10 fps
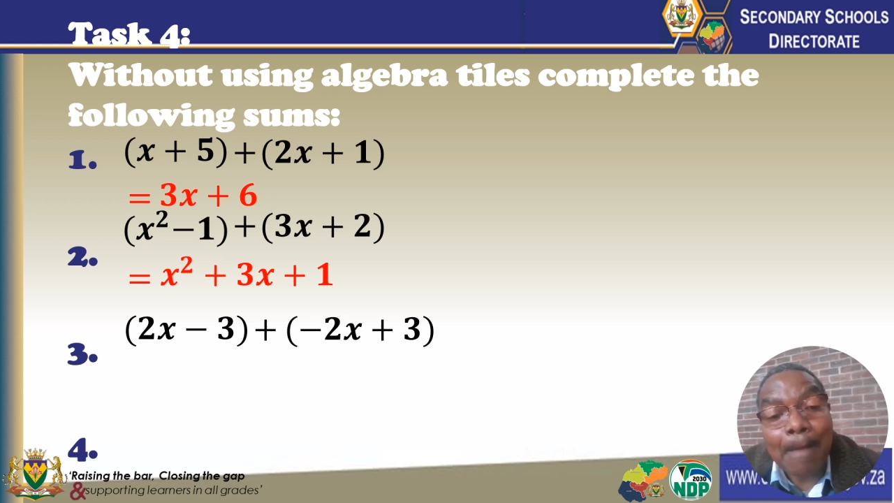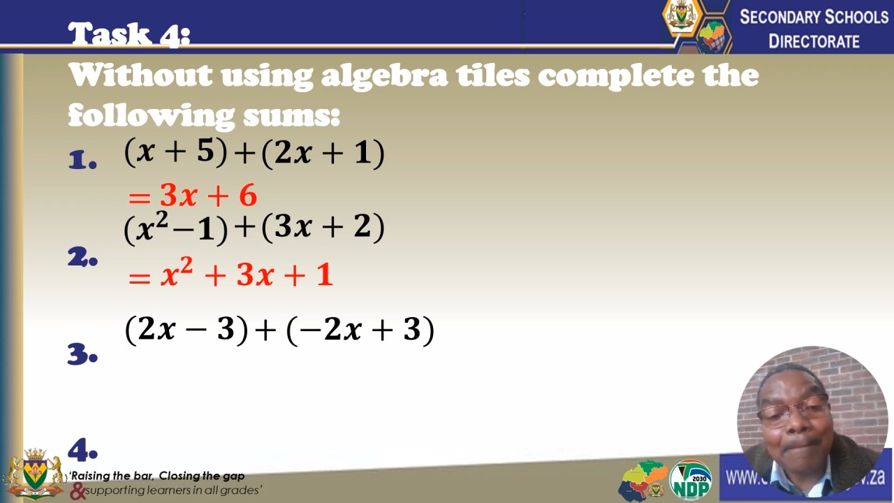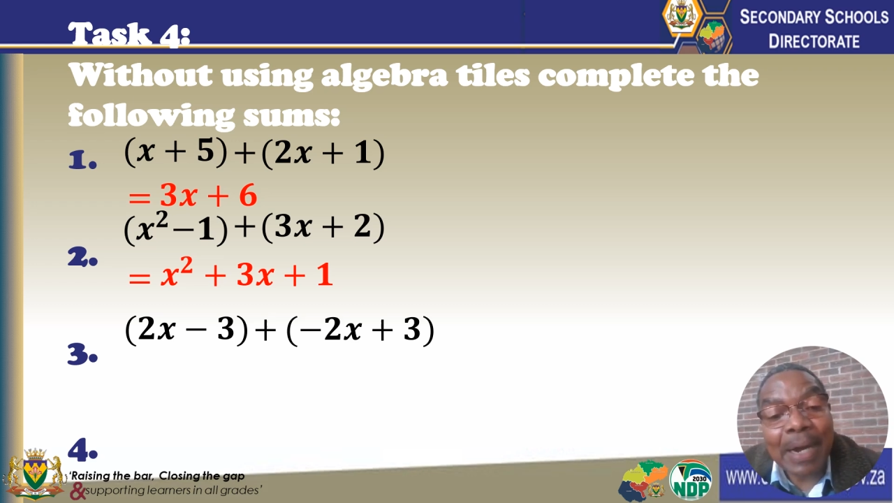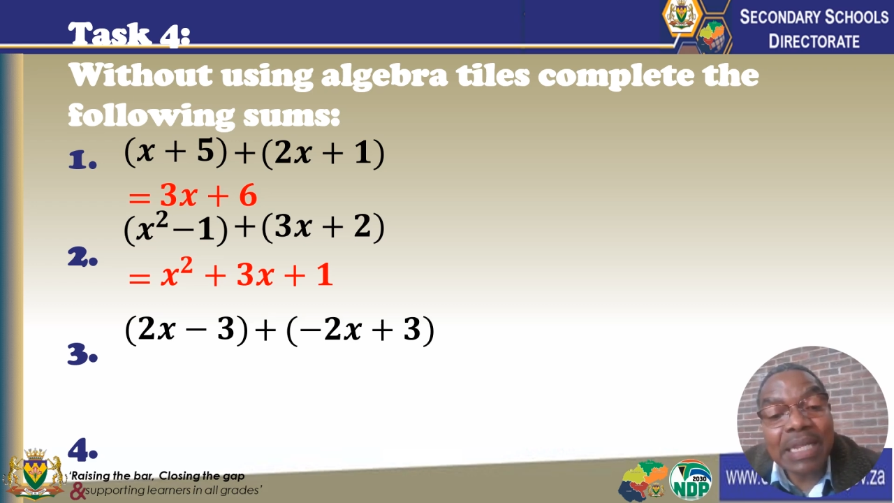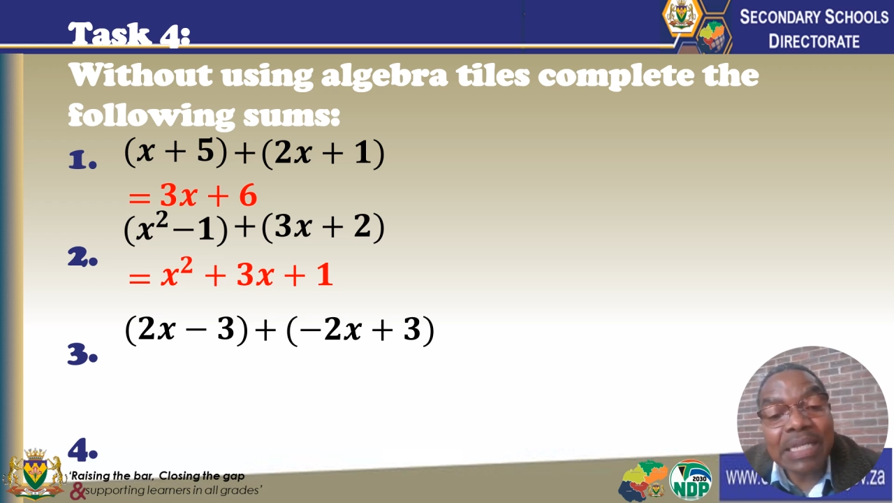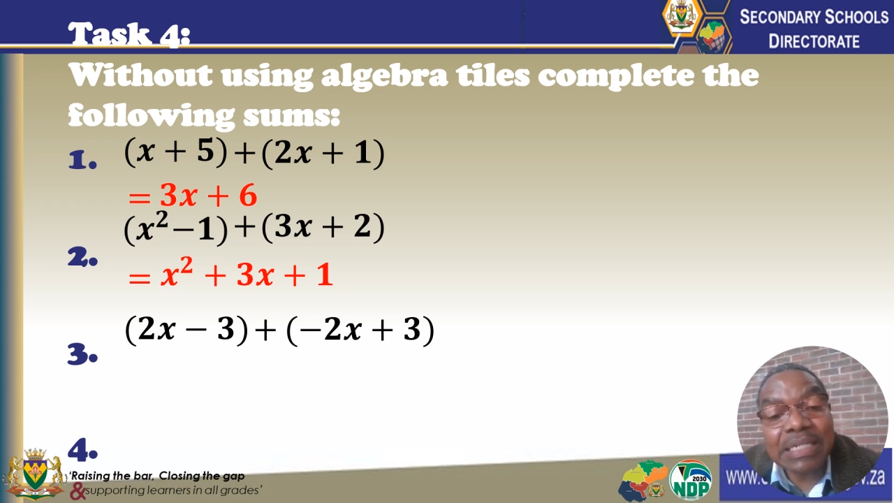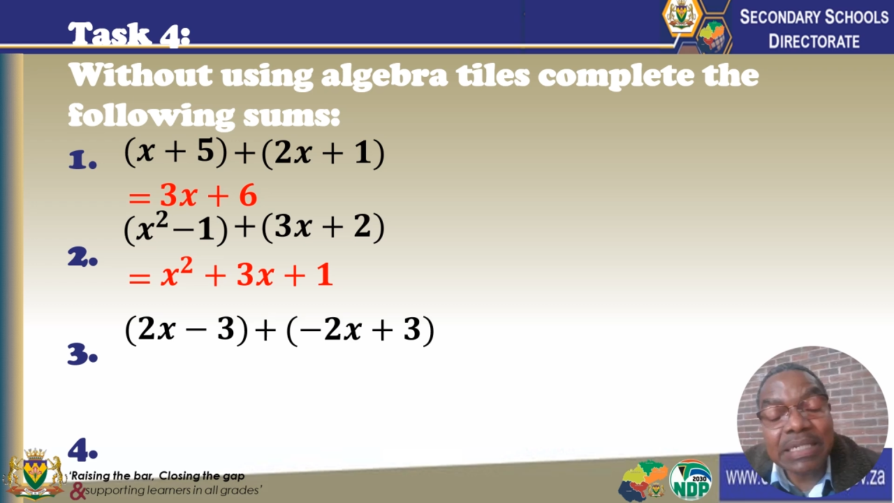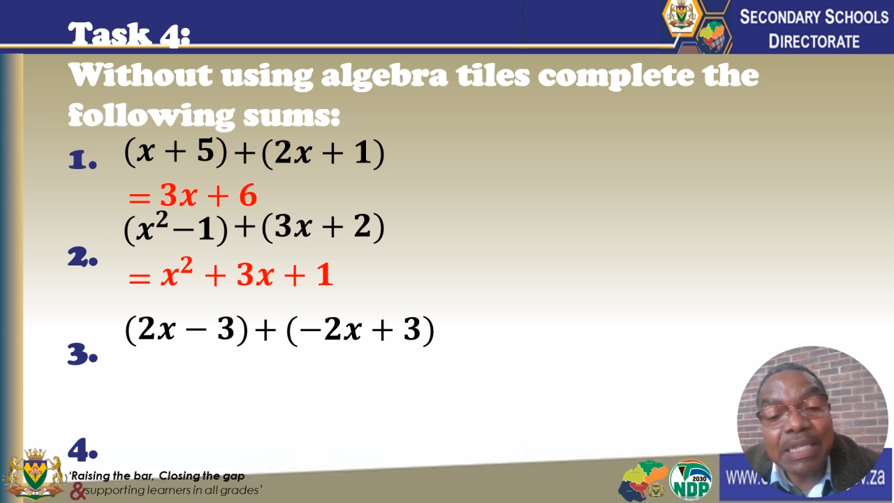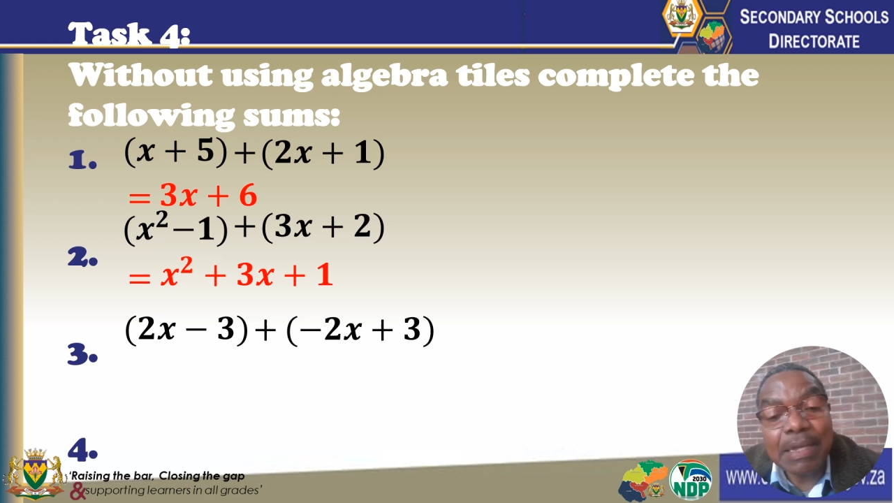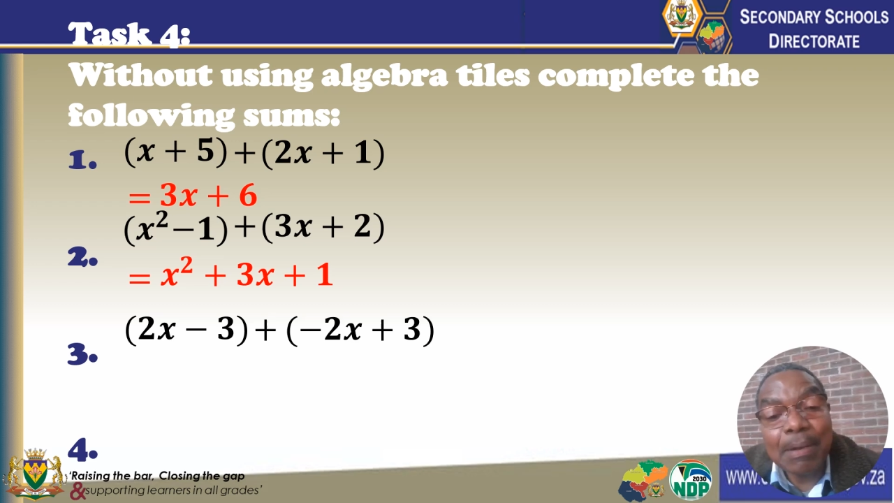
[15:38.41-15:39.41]
Minus
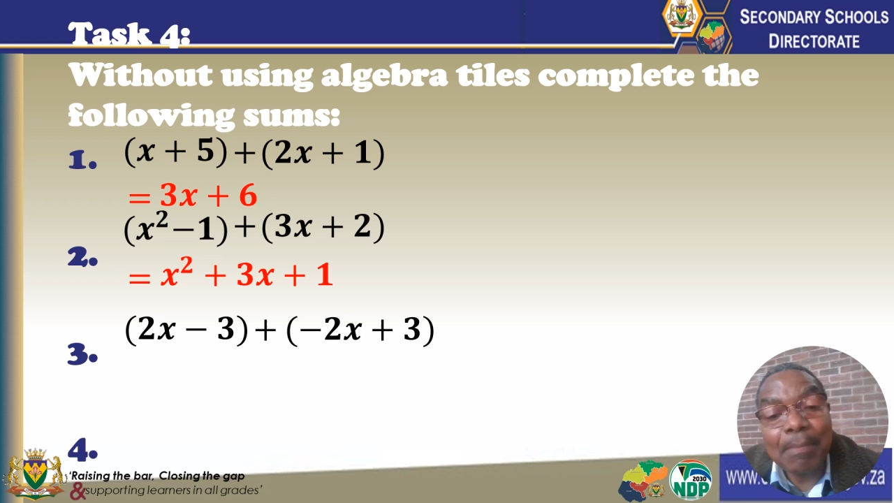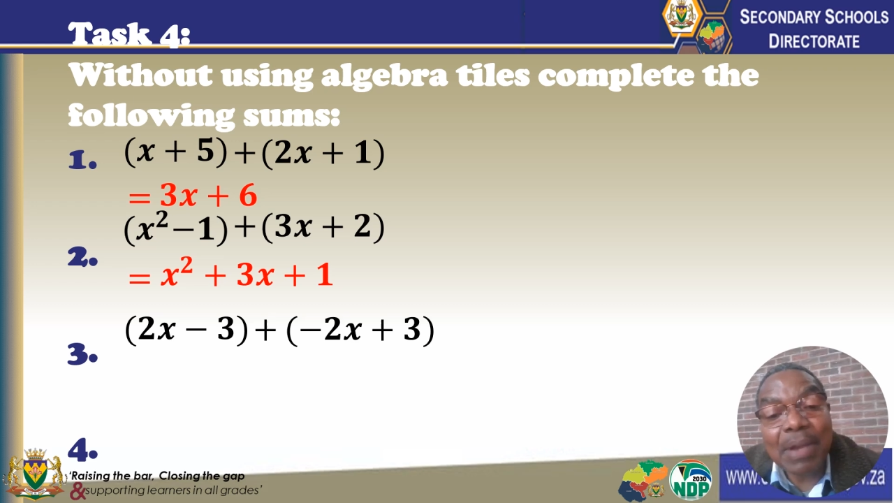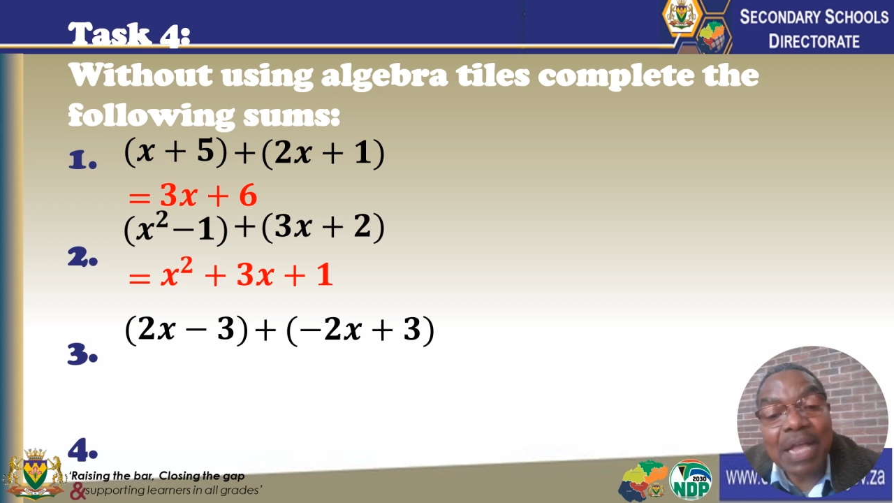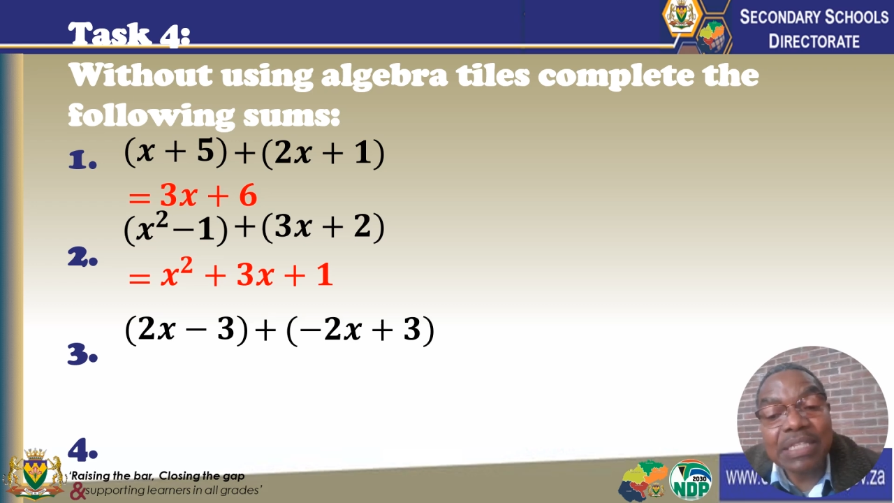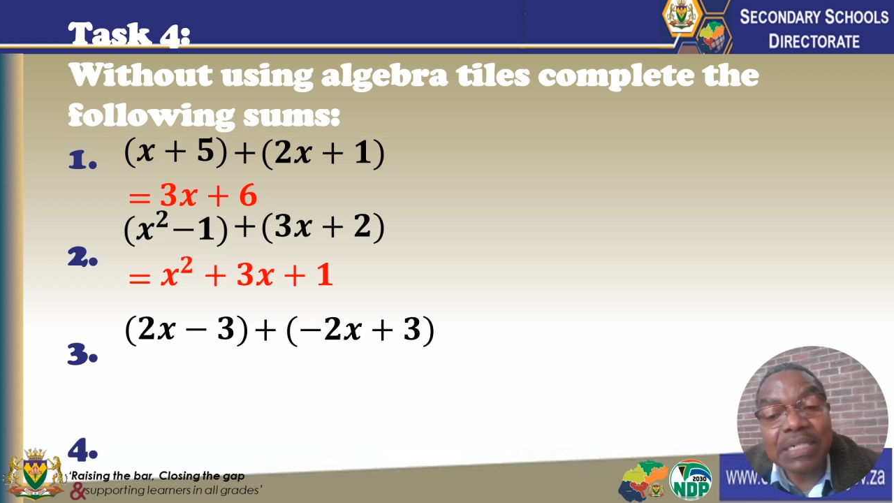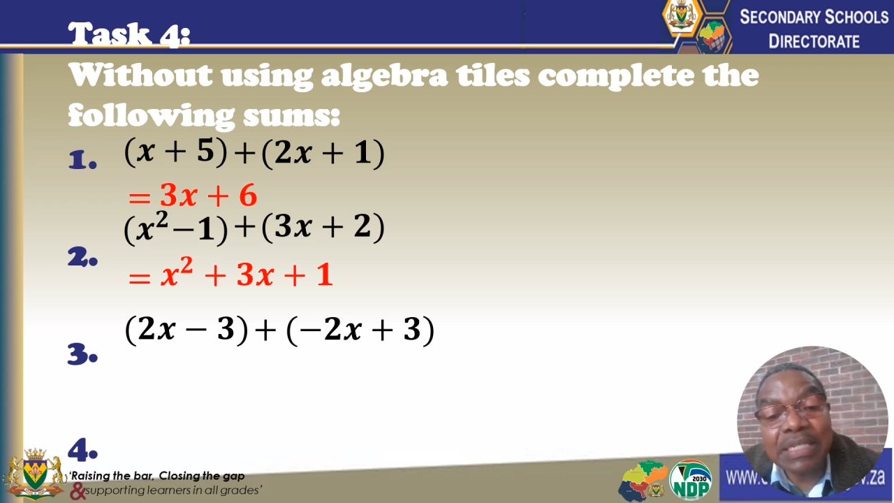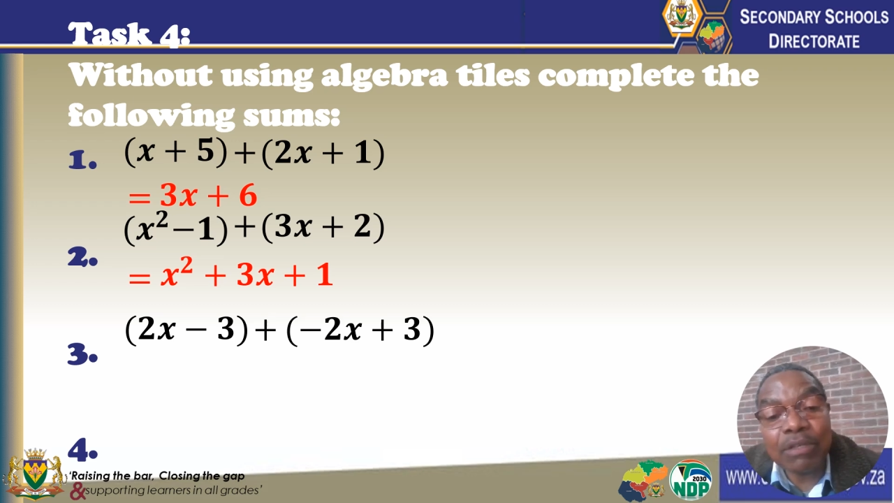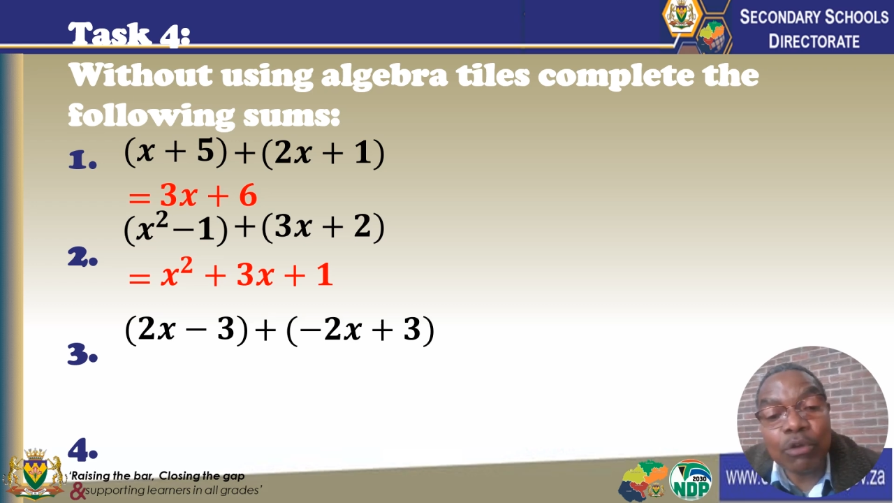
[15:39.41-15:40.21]
3 plus 3